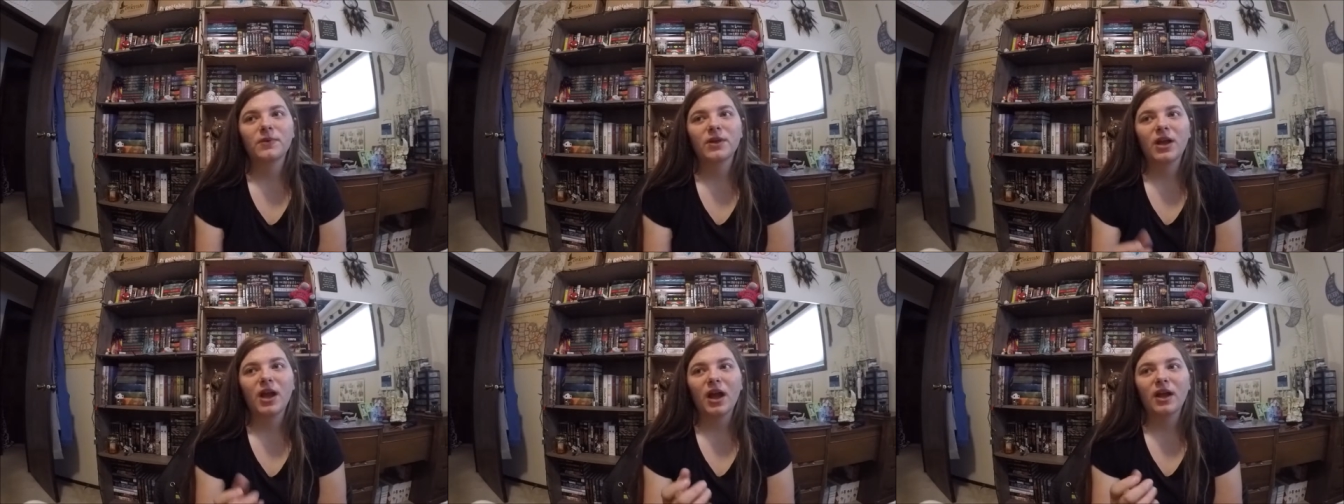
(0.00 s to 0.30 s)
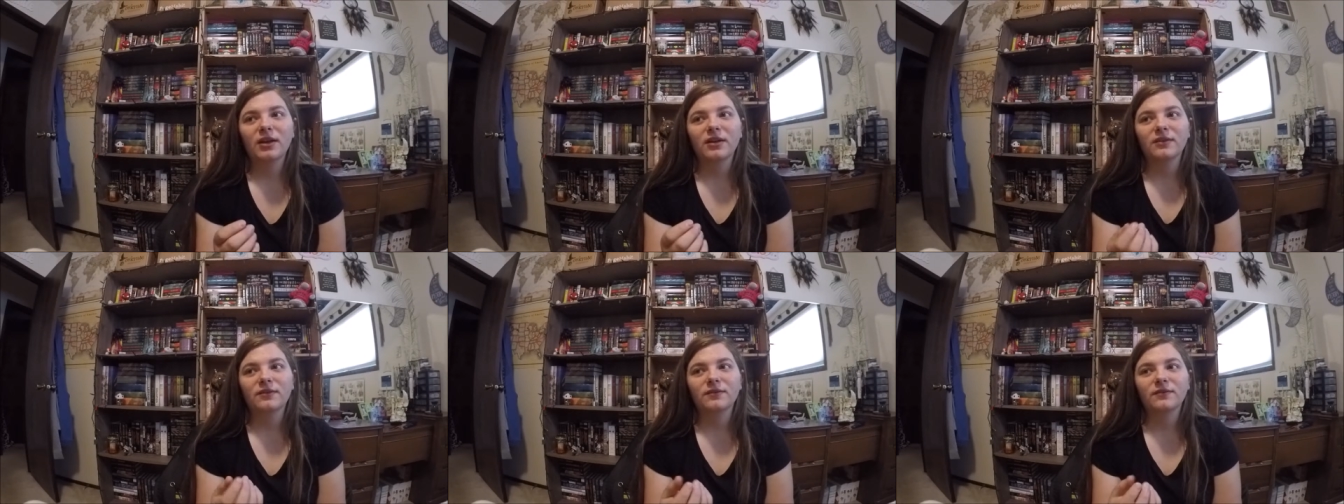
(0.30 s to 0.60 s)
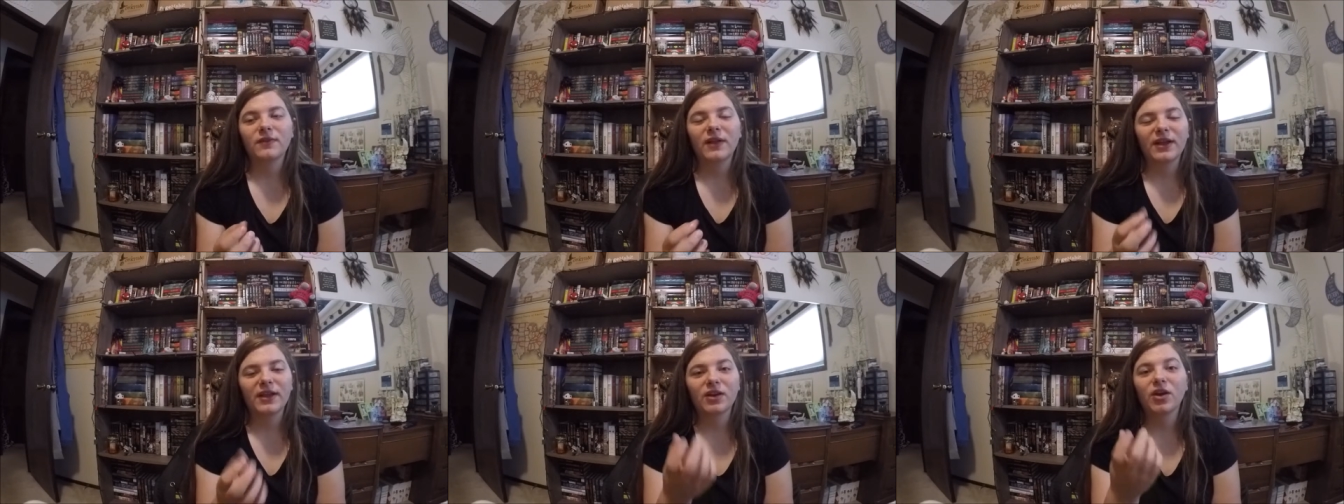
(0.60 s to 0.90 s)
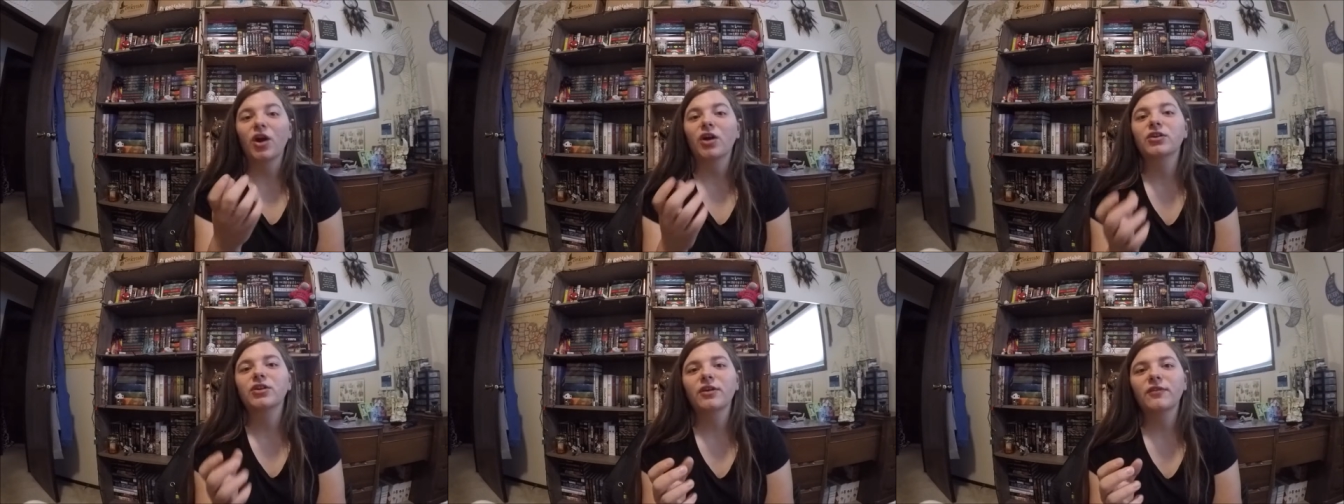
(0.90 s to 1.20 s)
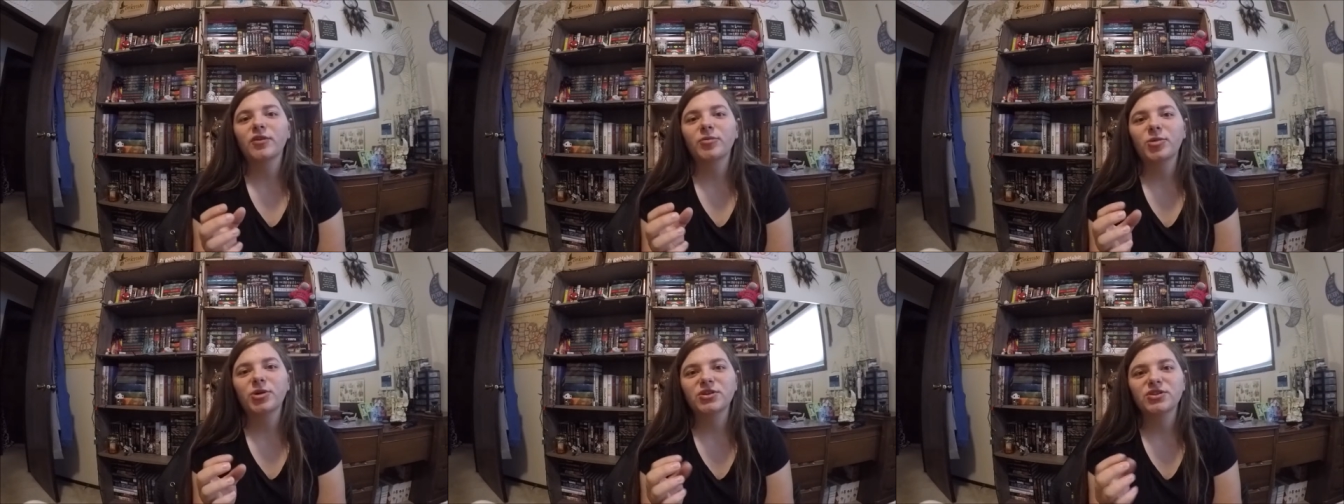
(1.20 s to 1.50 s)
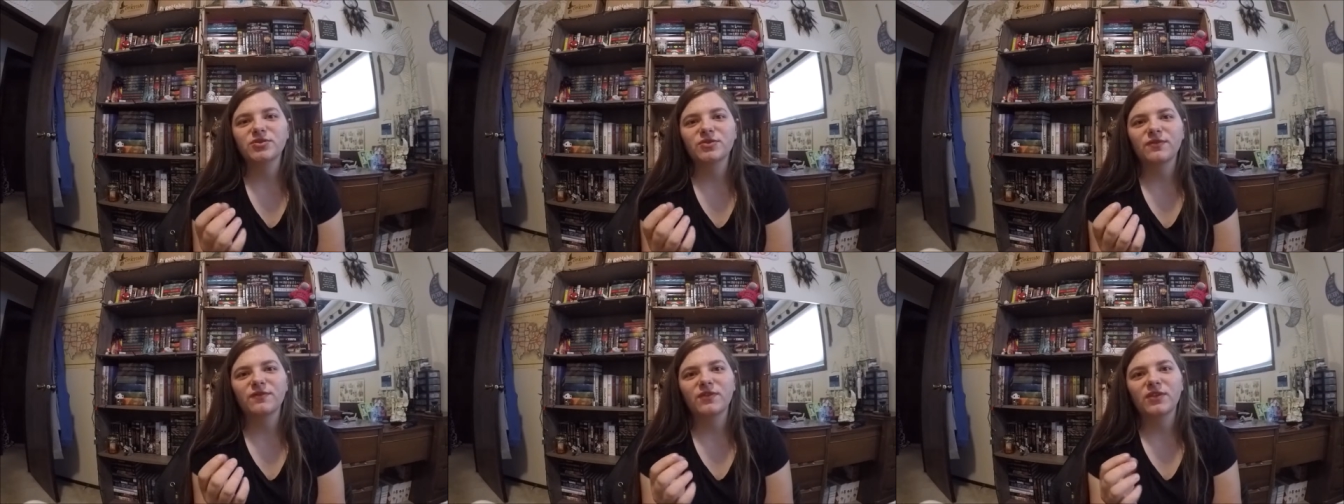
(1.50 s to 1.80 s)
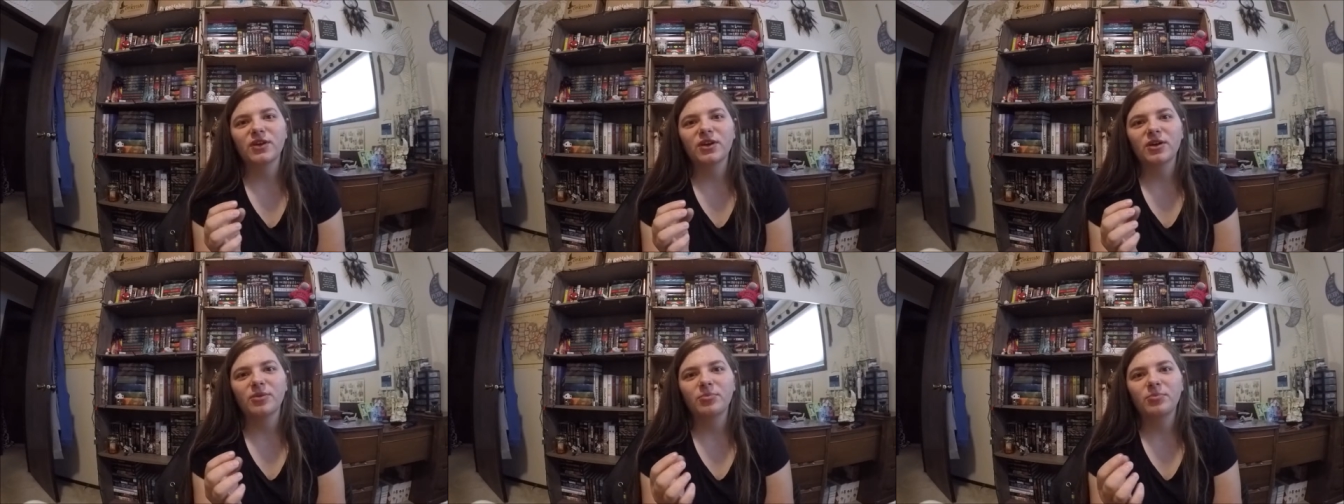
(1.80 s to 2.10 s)
kind of, like in hardcover books, if
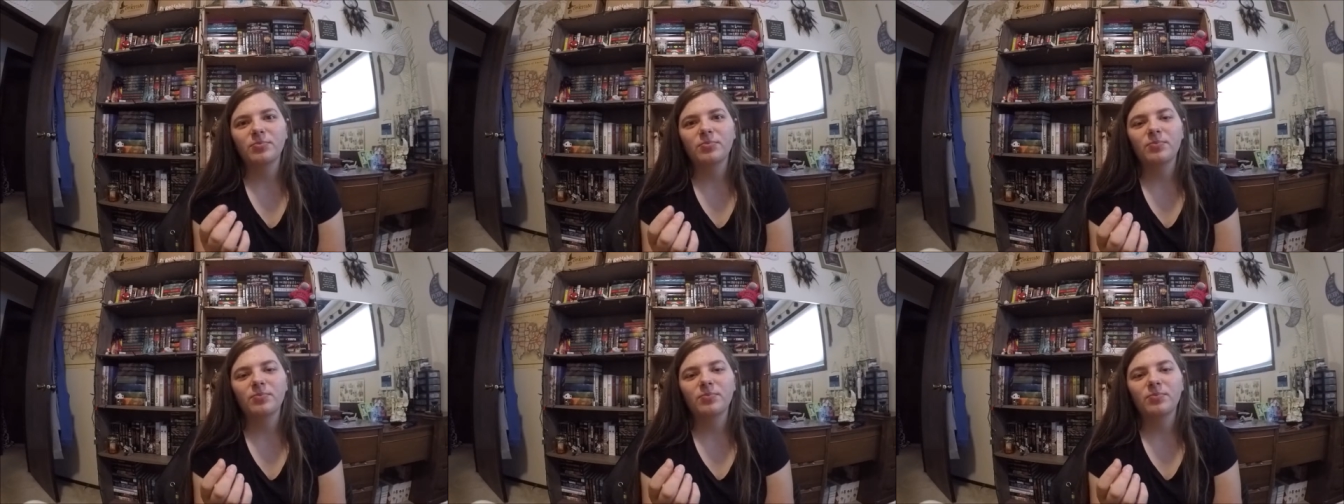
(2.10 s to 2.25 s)
the